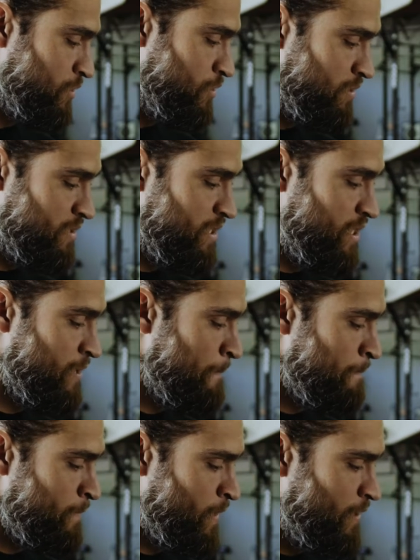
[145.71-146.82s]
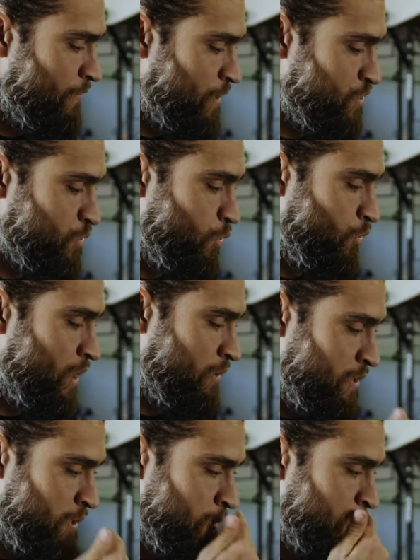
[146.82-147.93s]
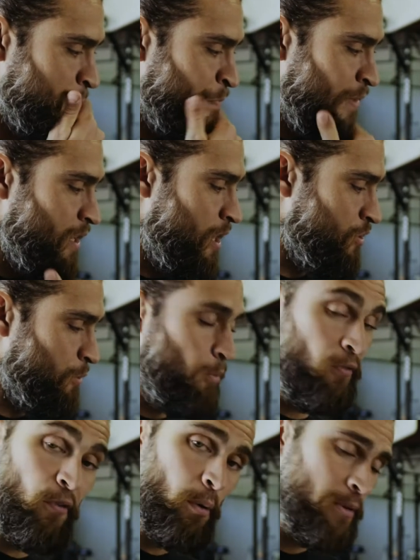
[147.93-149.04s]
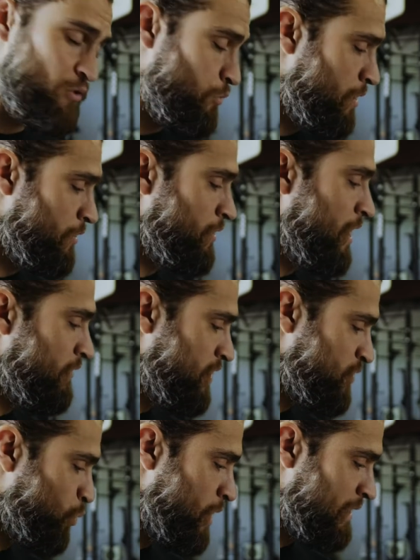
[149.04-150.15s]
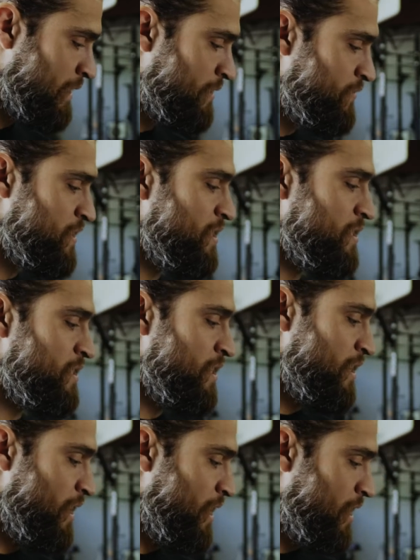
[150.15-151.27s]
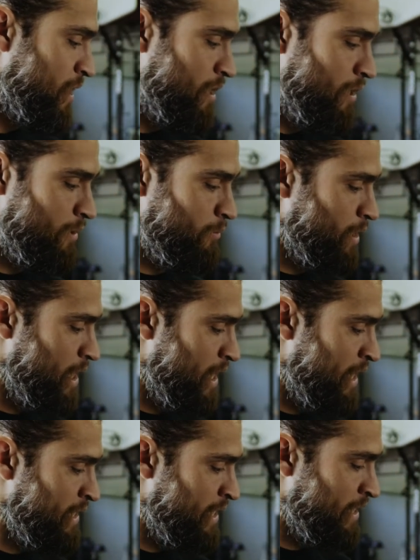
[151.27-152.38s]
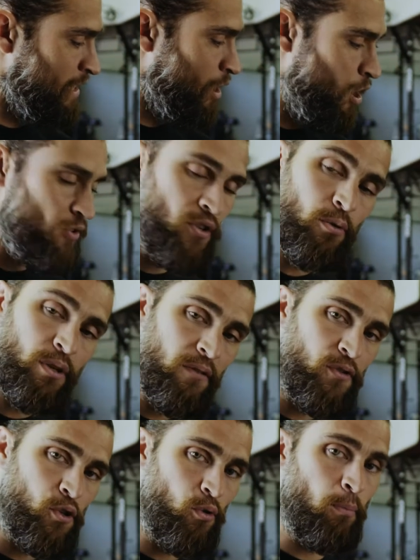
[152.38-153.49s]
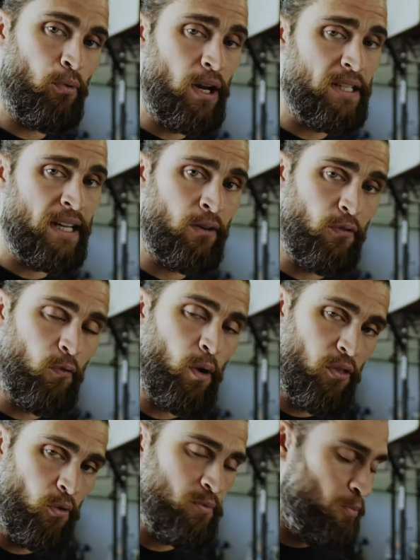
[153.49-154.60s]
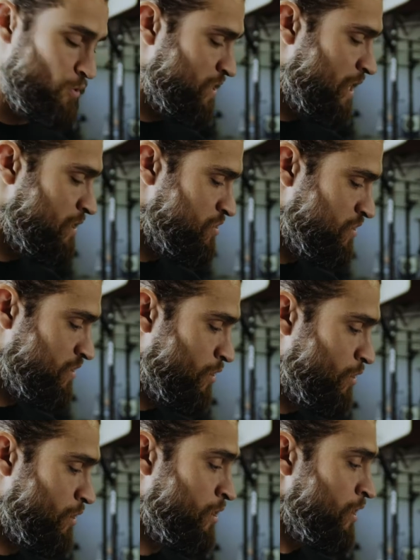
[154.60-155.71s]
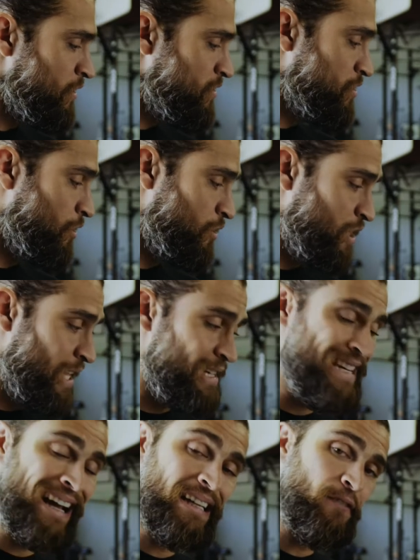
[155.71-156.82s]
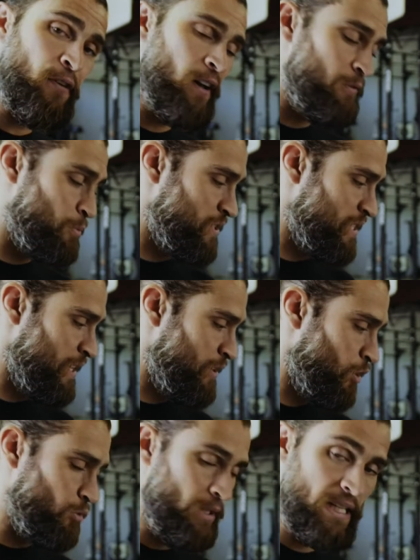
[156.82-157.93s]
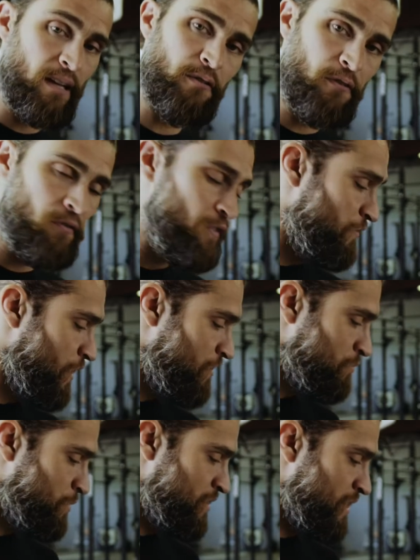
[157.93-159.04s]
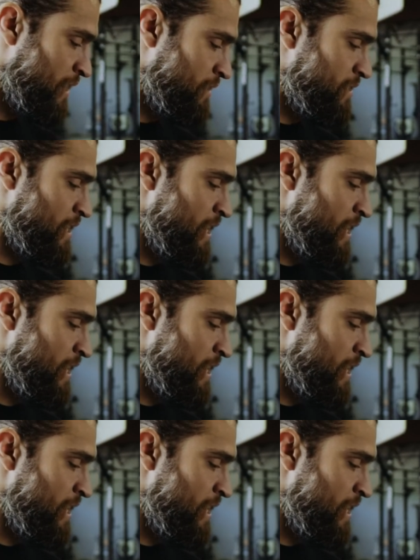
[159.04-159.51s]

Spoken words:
So you can see if I scroll down here, your performance record, heaviest weight lifted, and then it also gives you a breakdown of what those percentages are, starting at 95% all the way down to 55%.